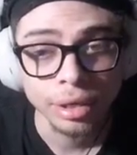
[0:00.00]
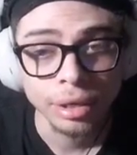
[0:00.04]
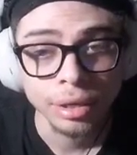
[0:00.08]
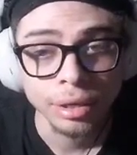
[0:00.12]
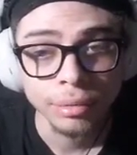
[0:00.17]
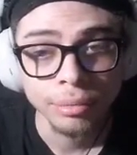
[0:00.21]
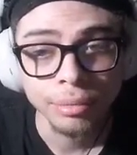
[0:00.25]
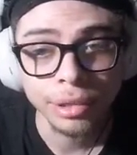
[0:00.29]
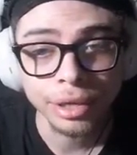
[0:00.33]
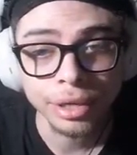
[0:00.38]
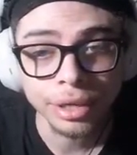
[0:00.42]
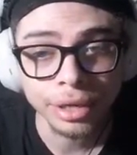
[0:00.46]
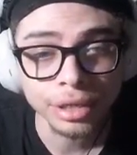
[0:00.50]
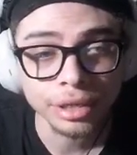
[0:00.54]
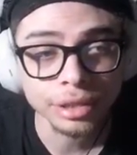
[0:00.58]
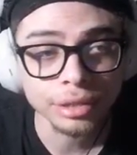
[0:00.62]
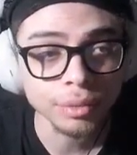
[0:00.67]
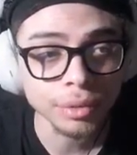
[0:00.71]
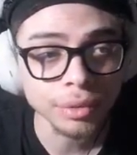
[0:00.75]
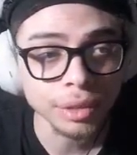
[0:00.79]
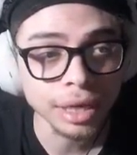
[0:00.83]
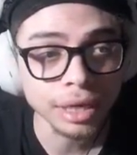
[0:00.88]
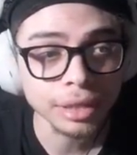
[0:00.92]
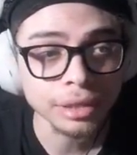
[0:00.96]
because
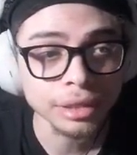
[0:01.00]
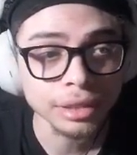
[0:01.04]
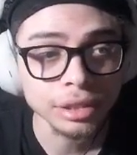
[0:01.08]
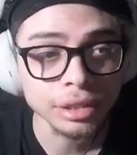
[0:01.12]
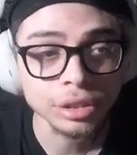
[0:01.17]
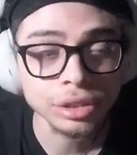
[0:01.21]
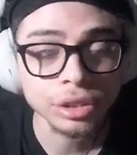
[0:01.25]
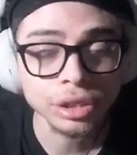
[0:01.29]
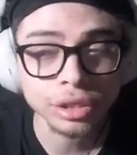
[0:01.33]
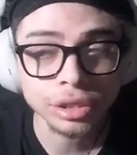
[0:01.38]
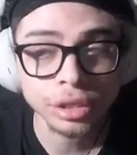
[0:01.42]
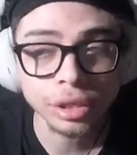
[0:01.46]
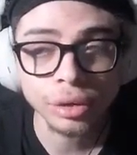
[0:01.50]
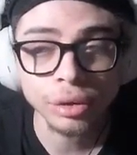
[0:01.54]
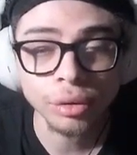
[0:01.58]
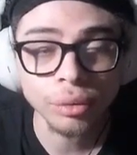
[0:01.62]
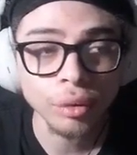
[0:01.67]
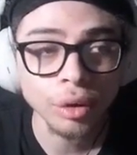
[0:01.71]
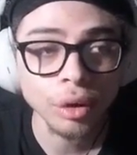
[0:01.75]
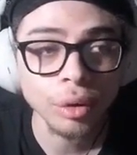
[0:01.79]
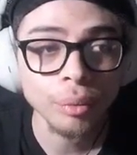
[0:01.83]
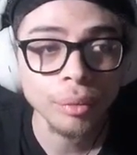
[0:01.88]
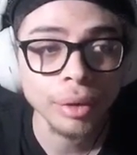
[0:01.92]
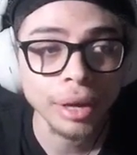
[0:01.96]
Renekton's just going to
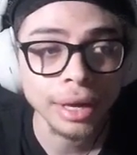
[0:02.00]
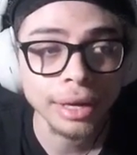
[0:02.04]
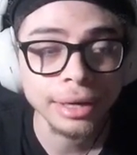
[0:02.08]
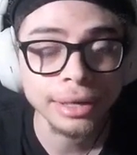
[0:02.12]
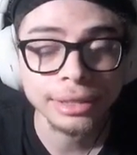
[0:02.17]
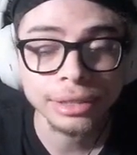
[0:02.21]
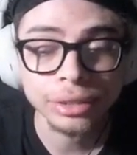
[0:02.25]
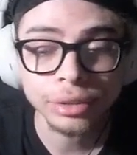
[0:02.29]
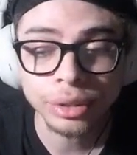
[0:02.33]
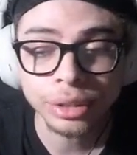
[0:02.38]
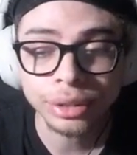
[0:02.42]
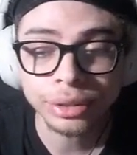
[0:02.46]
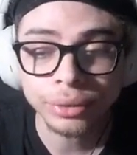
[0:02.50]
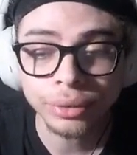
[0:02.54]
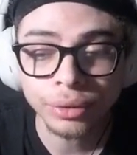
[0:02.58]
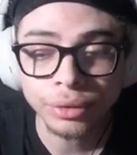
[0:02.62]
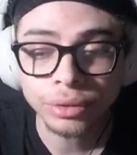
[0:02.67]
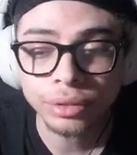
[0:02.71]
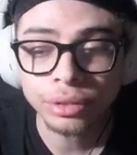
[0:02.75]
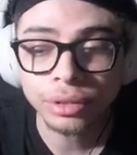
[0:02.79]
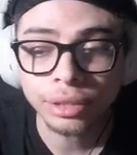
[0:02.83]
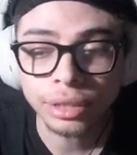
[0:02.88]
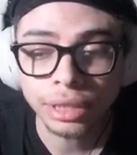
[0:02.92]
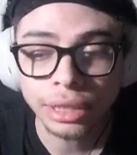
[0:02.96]
run away and he still has
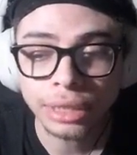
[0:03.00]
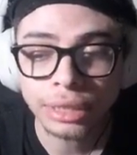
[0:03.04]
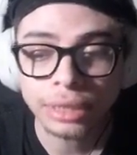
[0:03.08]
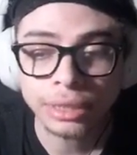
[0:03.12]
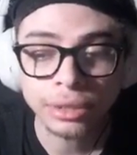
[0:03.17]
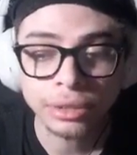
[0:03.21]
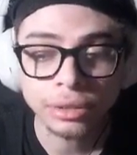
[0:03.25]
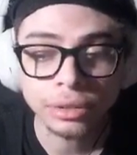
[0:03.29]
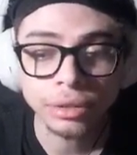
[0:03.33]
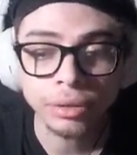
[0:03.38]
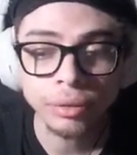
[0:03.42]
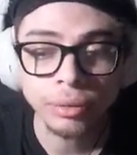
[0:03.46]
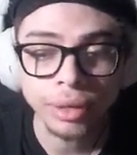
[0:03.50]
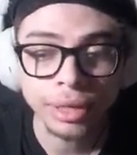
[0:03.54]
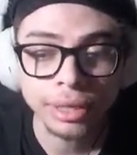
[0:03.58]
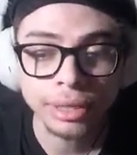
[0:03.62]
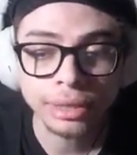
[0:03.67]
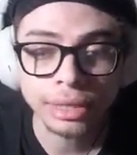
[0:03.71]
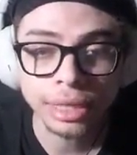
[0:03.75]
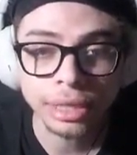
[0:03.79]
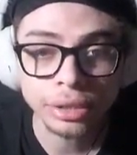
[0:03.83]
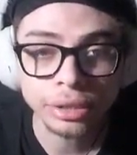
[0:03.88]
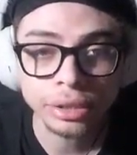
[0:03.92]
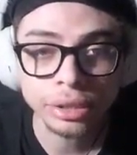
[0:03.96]
ults. Like, there's no way he's
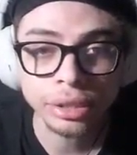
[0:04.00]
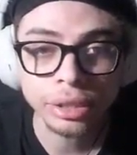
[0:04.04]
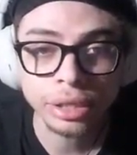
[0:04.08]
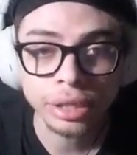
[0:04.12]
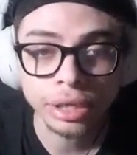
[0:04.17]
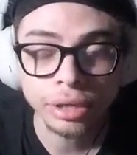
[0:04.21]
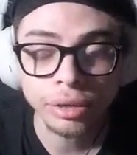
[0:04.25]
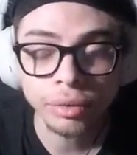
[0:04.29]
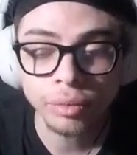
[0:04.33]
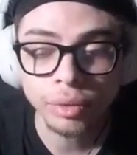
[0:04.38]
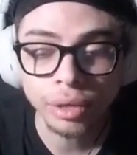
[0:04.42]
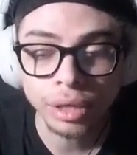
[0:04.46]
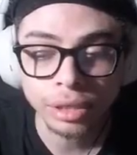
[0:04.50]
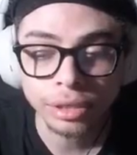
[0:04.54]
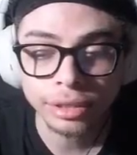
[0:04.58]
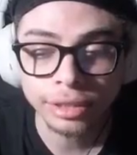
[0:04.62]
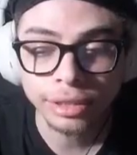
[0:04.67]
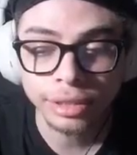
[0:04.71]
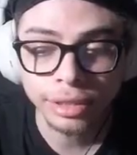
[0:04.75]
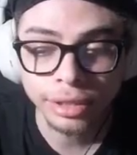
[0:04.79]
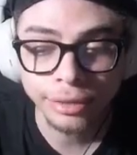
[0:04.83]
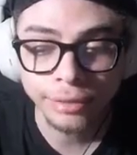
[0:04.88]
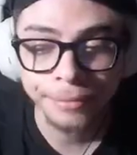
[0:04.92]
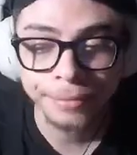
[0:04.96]
actually going to kill Renekton
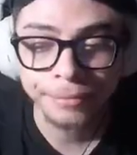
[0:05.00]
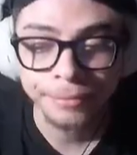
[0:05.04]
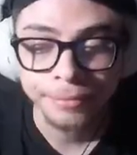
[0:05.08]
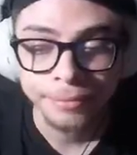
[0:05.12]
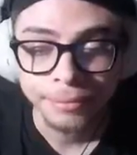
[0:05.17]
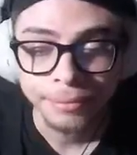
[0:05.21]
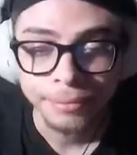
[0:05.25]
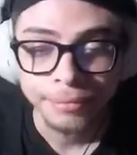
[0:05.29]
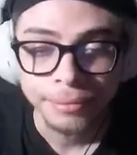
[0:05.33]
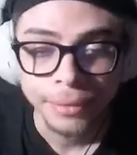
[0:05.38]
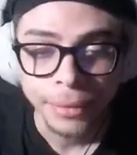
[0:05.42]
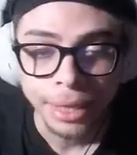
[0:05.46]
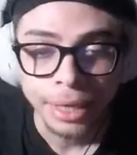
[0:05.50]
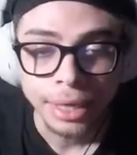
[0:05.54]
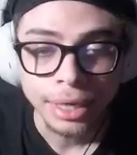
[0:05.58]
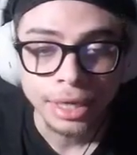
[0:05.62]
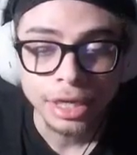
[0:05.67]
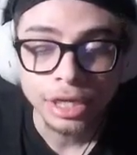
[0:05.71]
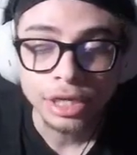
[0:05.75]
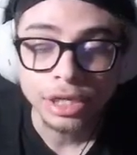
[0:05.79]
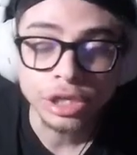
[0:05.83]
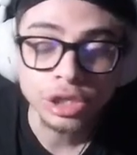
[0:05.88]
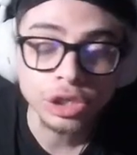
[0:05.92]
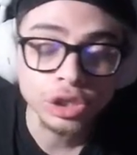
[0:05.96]
here.
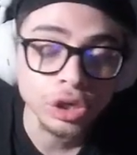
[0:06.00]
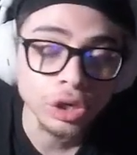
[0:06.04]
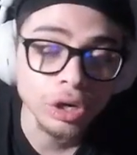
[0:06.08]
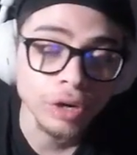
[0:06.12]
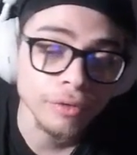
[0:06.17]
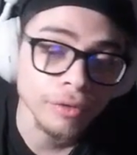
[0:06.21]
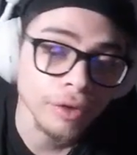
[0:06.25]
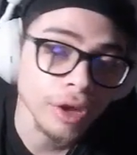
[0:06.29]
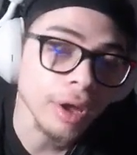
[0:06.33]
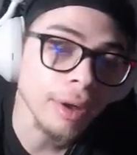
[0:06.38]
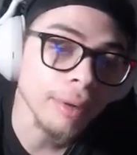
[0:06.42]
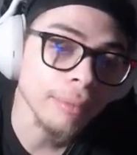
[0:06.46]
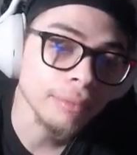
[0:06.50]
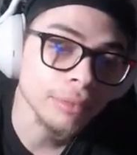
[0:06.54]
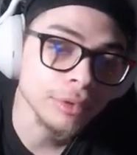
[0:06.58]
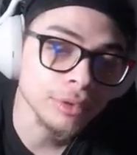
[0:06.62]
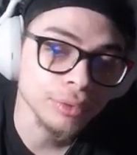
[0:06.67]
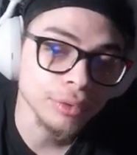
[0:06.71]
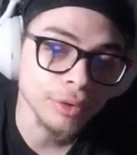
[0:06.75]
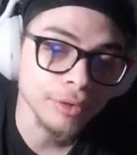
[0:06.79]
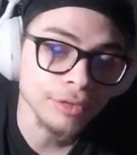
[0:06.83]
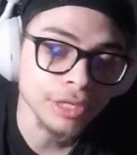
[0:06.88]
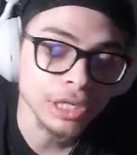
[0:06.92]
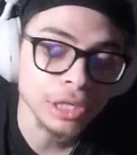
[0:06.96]
He should have come to
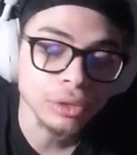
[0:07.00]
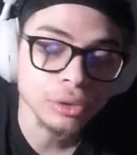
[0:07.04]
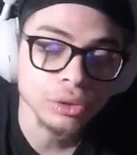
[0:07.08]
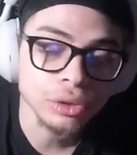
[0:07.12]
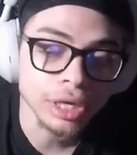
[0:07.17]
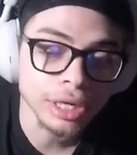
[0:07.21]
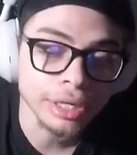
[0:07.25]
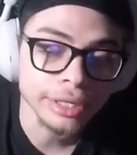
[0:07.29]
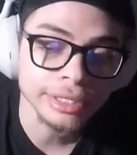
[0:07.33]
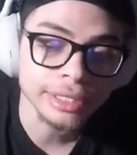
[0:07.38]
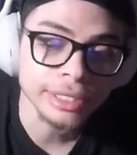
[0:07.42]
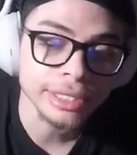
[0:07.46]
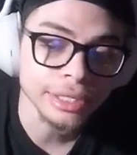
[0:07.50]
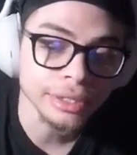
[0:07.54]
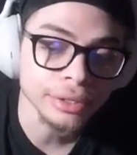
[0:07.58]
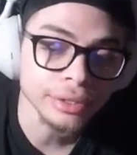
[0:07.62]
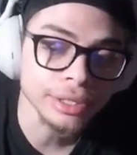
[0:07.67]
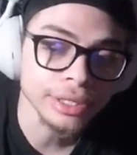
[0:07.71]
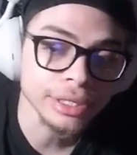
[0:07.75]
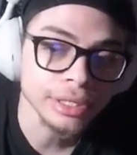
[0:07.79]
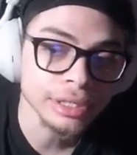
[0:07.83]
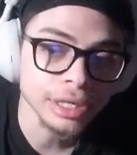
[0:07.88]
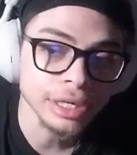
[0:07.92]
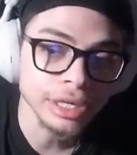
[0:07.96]
Rift here to try to steal
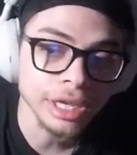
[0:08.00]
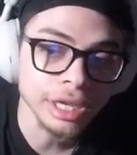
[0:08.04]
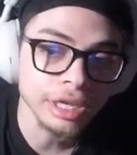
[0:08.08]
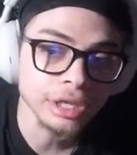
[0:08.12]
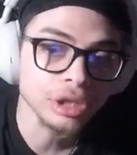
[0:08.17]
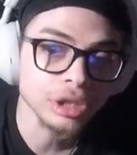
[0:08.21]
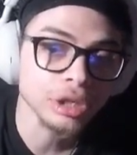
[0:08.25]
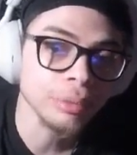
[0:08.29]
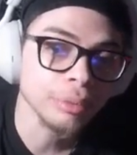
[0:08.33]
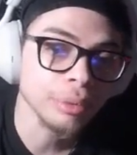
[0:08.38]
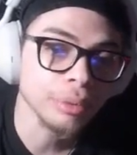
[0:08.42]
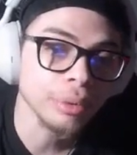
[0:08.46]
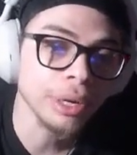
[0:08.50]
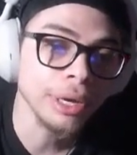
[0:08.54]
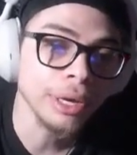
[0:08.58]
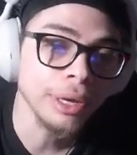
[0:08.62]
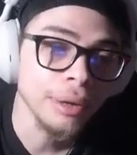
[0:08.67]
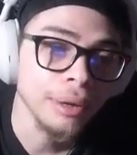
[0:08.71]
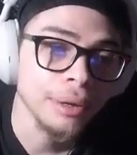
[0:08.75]
this and then jump away.